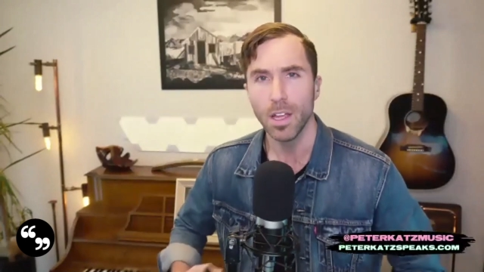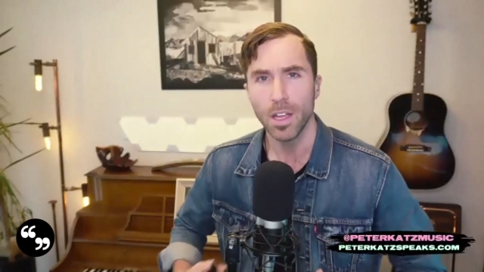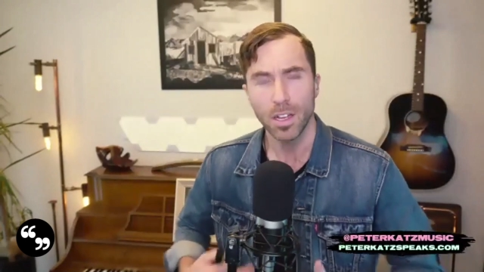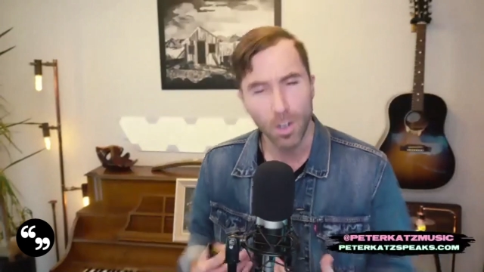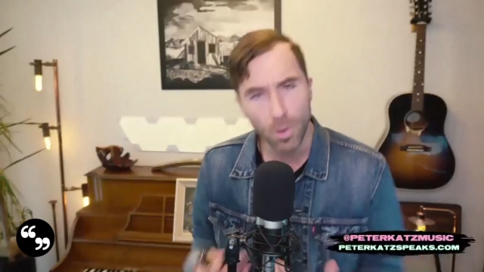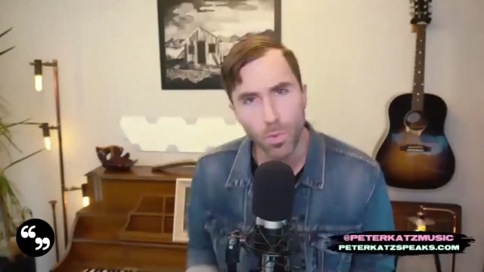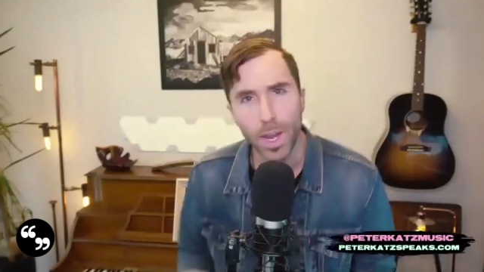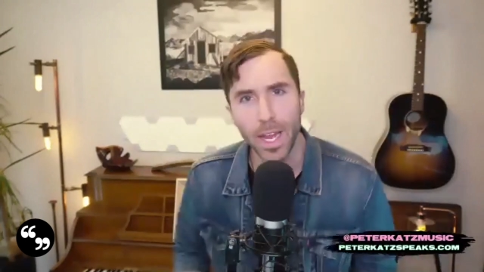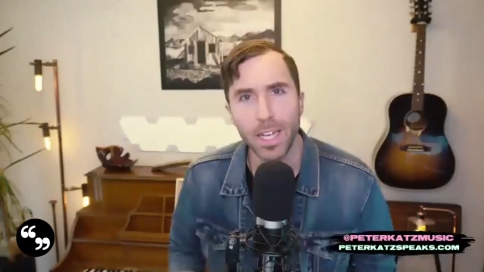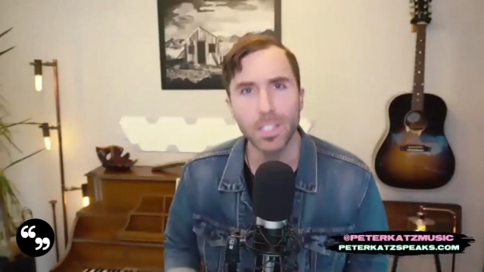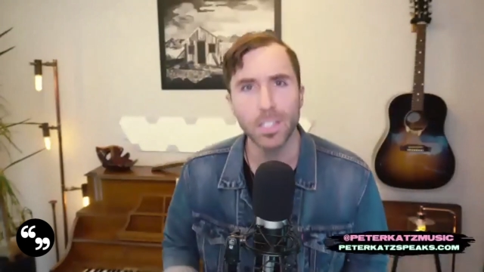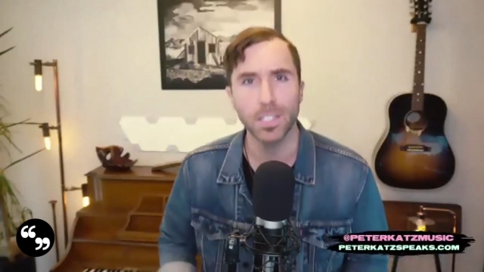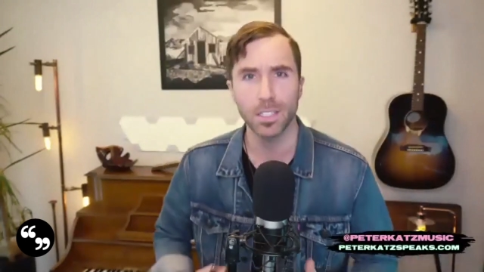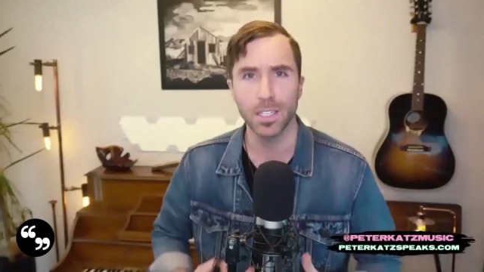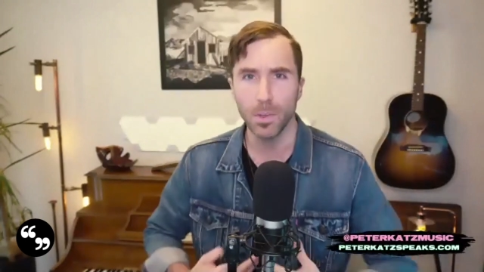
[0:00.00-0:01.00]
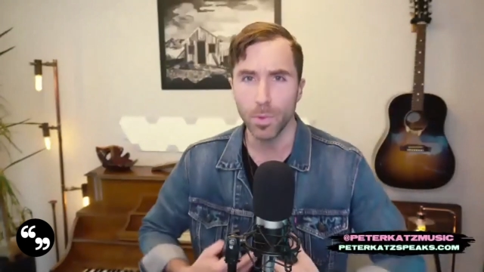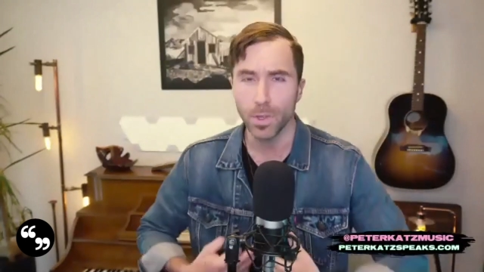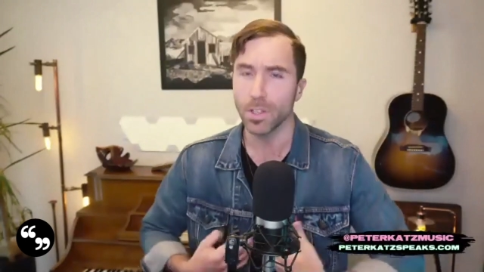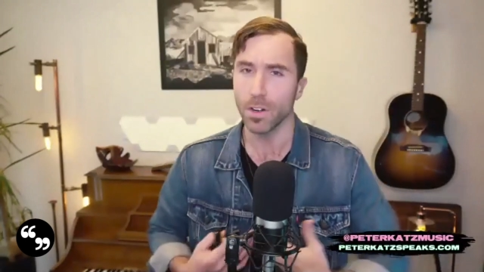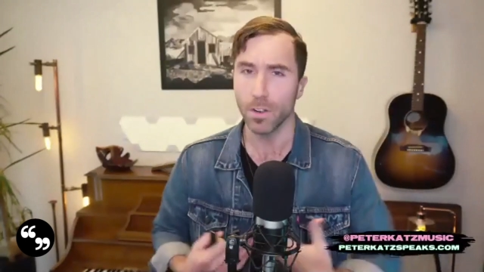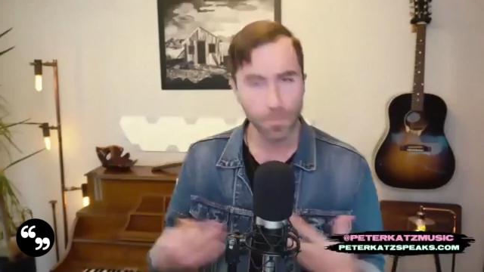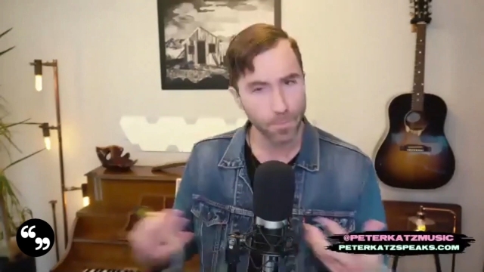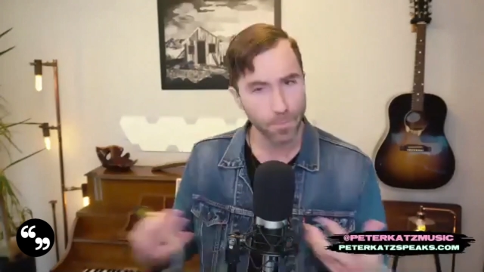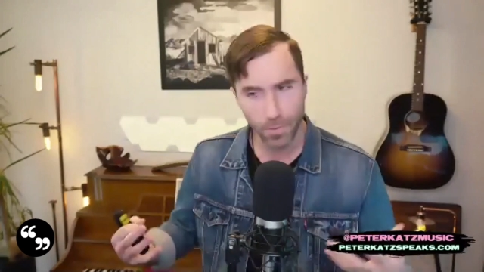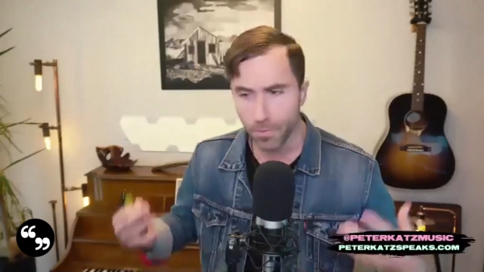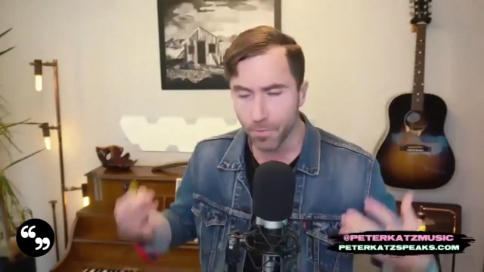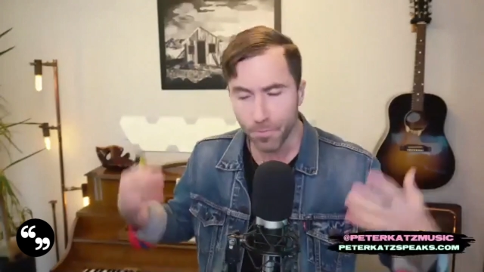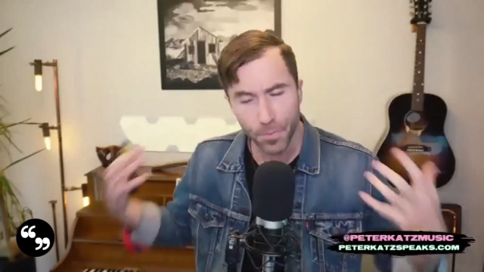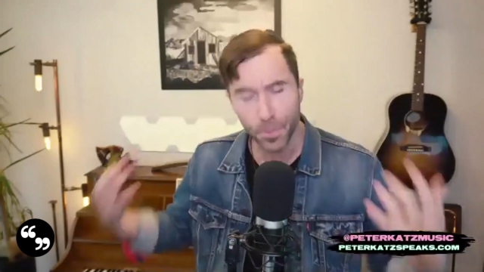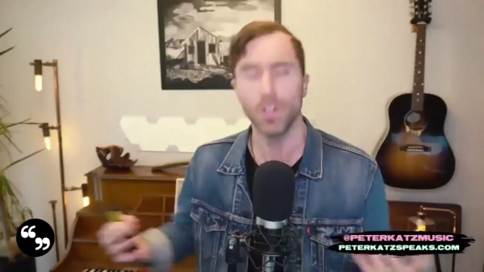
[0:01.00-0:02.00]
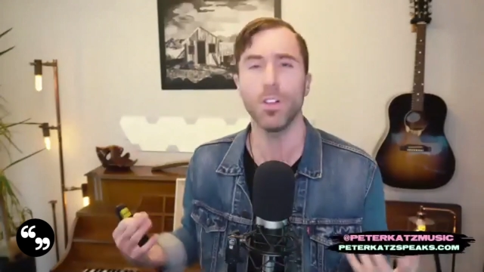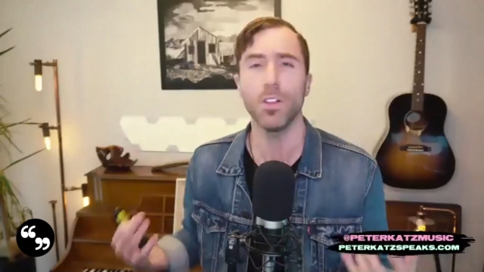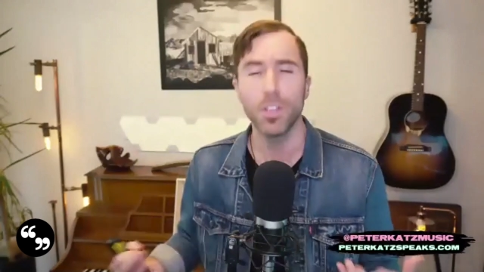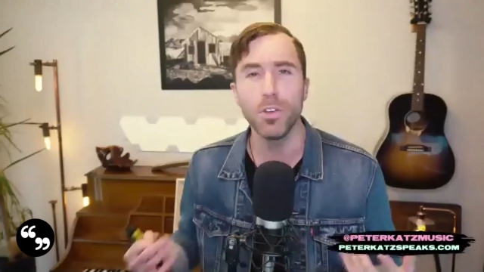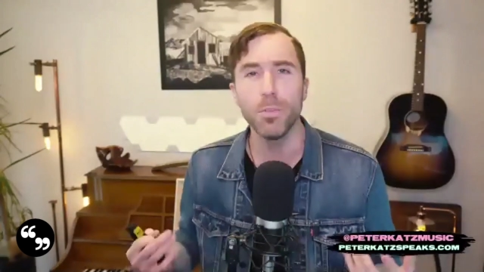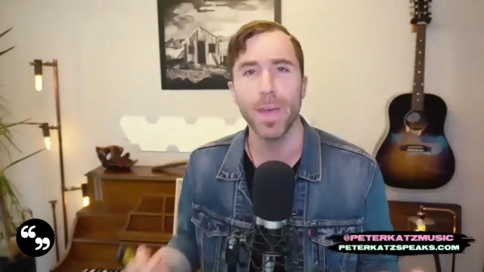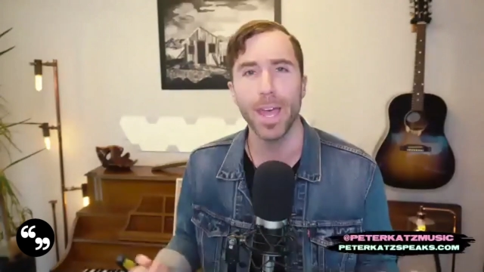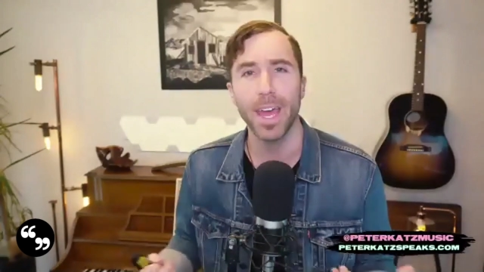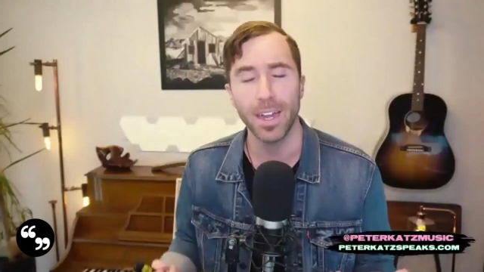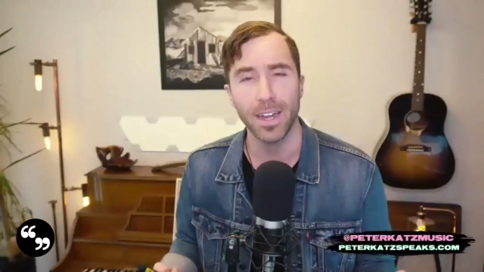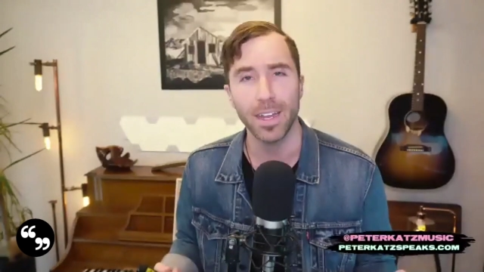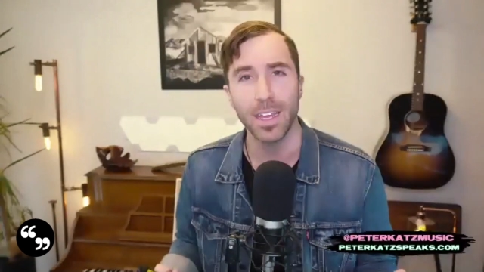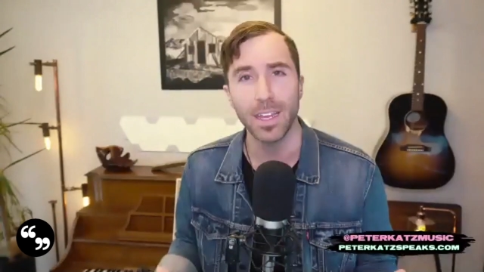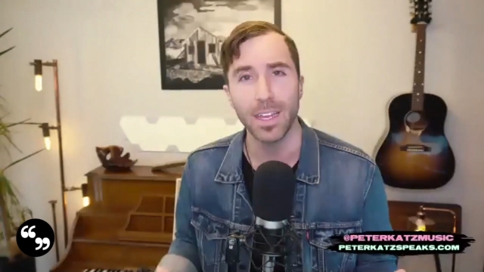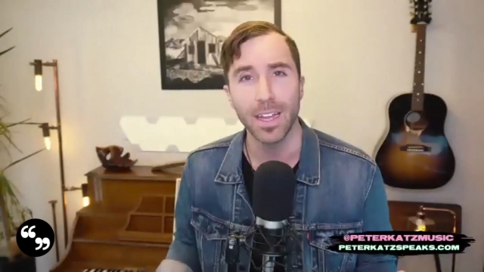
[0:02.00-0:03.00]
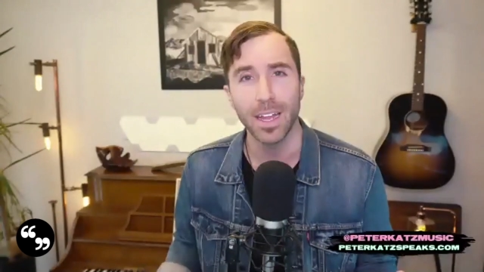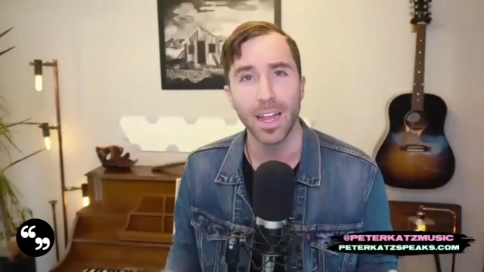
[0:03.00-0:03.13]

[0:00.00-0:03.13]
courageously with our full humanity